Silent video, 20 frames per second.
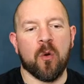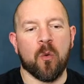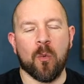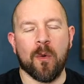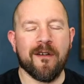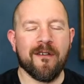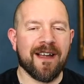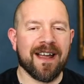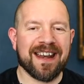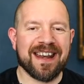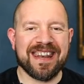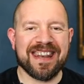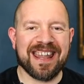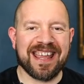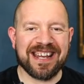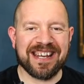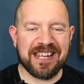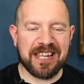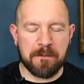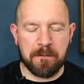We're at
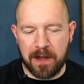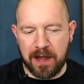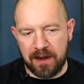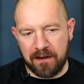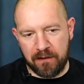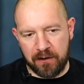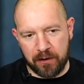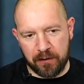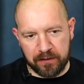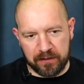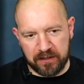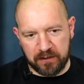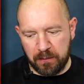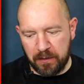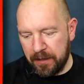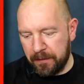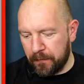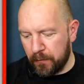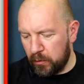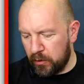ninety Patreons, mate.